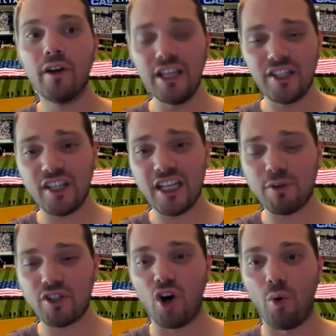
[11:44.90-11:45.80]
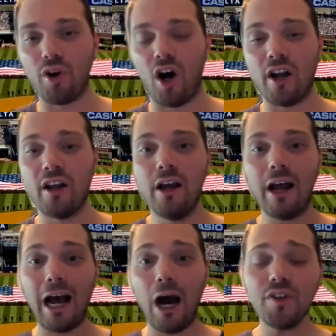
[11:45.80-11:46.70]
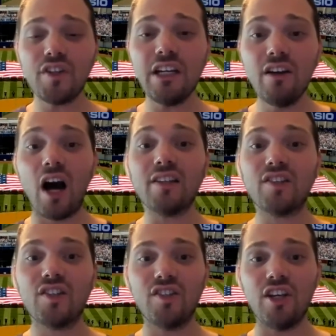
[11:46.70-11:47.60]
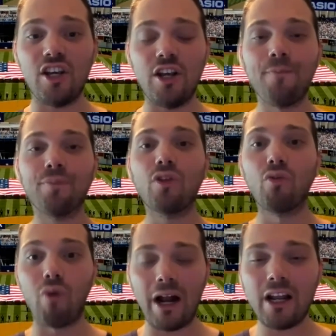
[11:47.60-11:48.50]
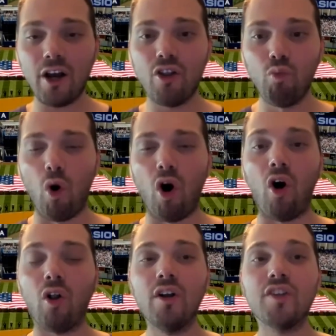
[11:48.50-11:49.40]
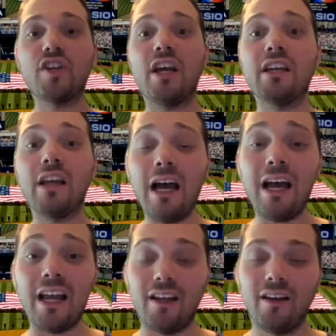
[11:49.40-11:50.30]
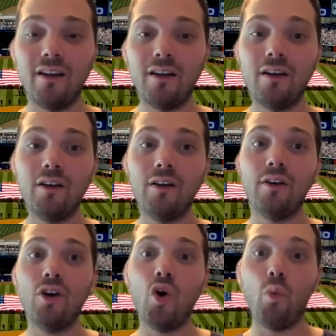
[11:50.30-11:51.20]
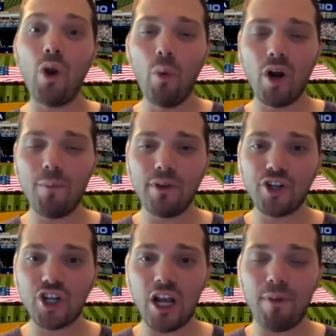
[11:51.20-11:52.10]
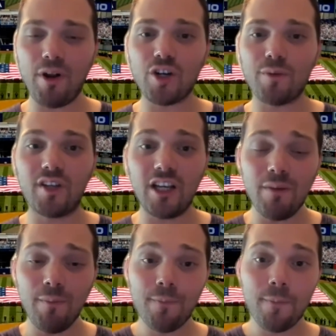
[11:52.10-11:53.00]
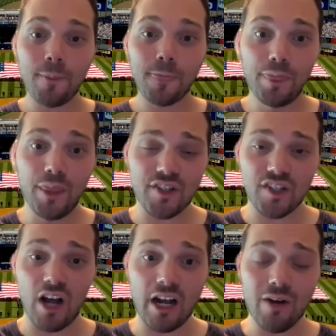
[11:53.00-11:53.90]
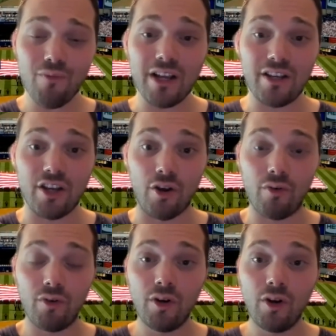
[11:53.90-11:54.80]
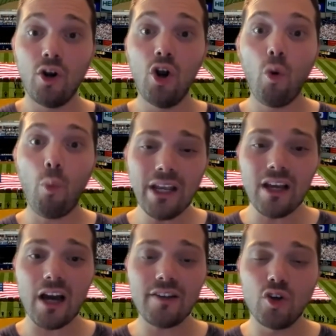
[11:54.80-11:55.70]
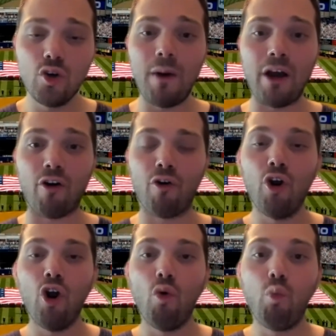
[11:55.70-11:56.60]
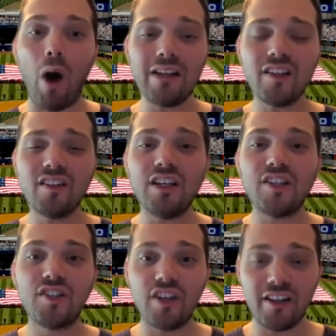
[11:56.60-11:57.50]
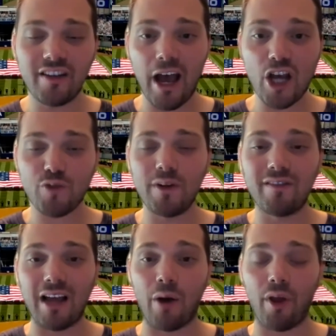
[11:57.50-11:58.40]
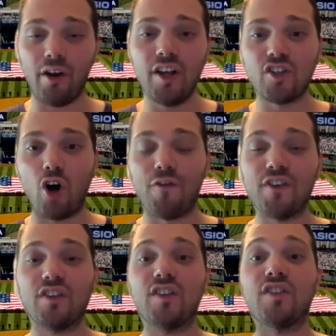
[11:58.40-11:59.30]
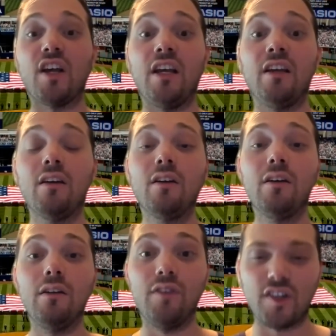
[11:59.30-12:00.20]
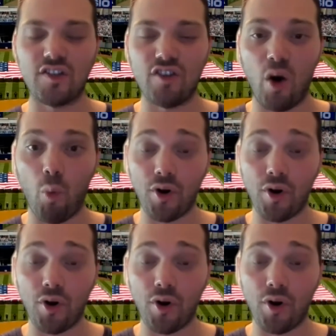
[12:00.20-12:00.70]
He sees what's going on. How does he not see the writing on the wall saying, hey, we want to build a championship team? This is not it right here. We got to do better. Why doesn't he sit Cashman down in his office and say, this is not